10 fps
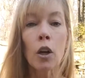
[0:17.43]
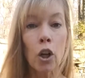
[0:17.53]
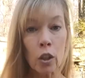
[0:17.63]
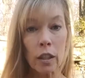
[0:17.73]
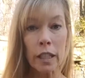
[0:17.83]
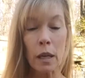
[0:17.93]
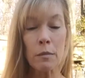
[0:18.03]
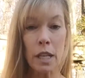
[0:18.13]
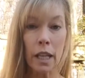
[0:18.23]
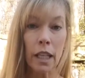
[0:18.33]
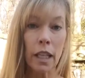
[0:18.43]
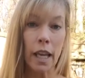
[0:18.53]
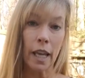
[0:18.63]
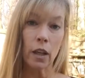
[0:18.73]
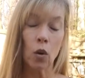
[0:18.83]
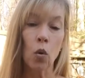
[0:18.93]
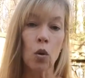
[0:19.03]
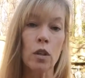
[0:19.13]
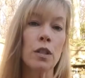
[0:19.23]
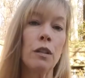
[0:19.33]
Currently, I'm taking a
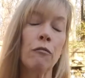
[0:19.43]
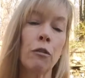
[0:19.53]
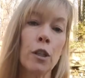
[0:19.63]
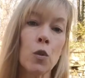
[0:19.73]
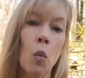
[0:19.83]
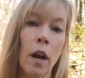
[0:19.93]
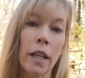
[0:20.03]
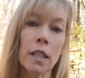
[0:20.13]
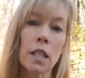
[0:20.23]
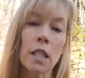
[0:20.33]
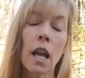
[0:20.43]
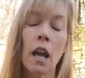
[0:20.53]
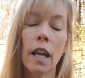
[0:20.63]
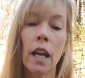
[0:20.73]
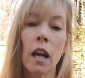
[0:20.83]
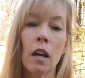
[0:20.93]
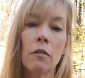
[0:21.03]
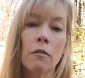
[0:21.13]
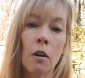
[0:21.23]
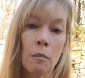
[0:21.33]
course in French wines
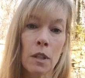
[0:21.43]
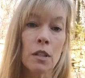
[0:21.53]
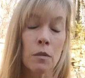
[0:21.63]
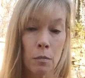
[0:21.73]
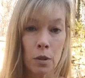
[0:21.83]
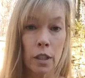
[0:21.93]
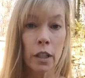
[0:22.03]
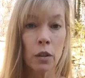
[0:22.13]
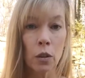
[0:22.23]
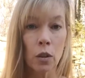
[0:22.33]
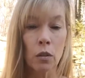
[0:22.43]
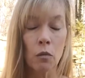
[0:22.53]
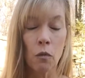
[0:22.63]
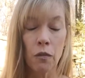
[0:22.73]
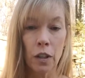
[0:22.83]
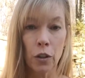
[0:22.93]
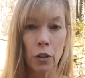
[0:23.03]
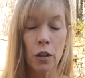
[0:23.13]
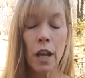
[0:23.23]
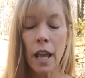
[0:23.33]
from this particular vineyard,